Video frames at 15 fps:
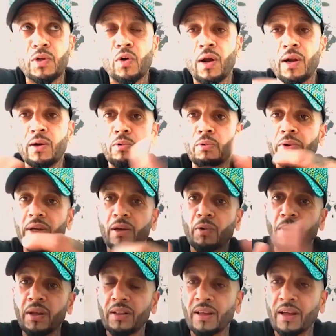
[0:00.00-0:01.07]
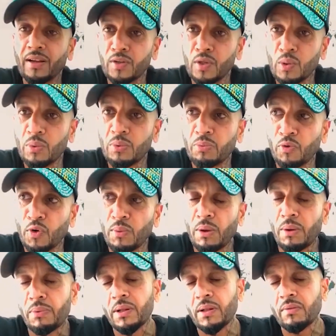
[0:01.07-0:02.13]
trying to recreate that too, for
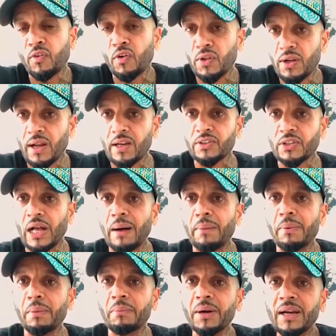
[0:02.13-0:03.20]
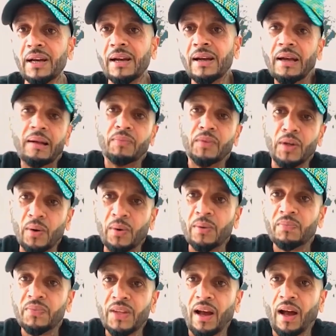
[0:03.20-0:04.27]
maybe for the next album.
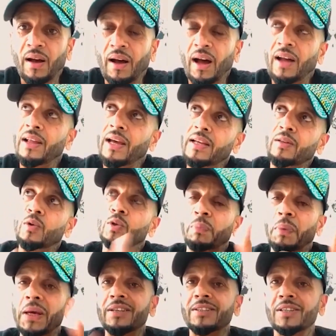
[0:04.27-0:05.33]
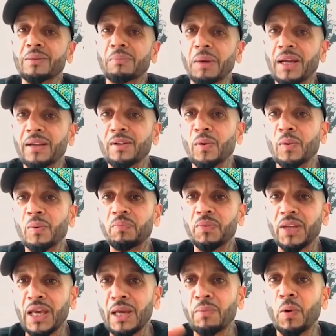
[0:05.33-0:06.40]
I like those pieces, man,
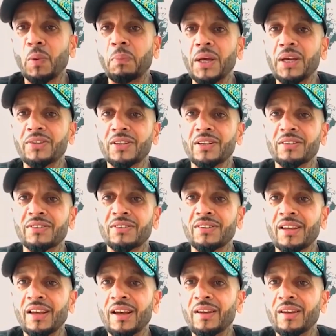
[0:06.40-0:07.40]
keyboard pieces,